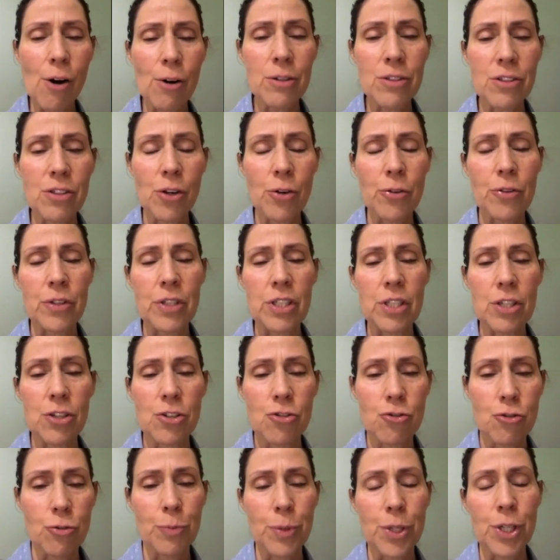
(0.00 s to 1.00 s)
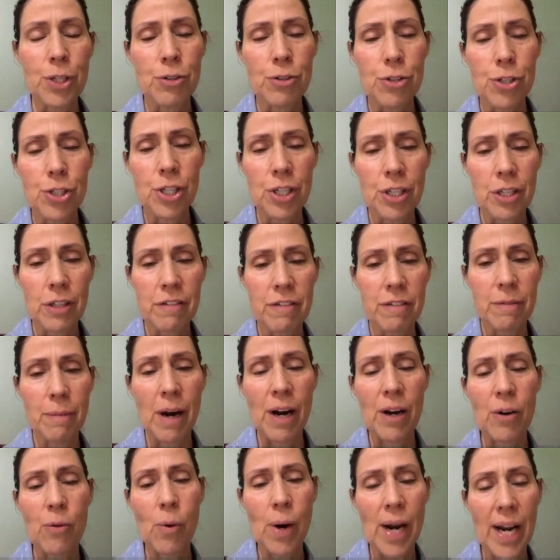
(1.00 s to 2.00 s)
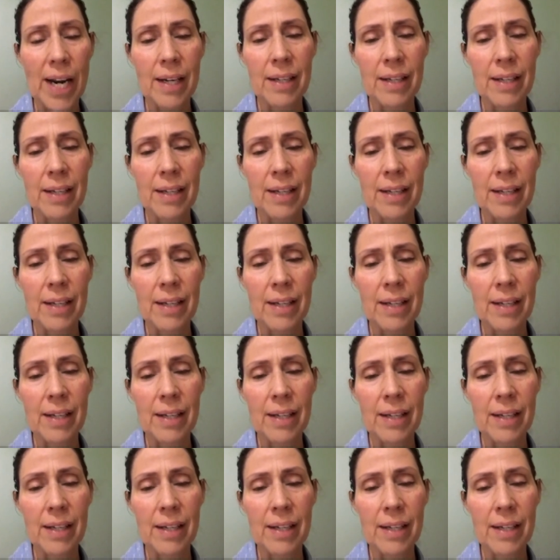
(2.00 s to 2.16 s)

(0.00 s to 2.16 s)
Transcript: So the distribution of my weight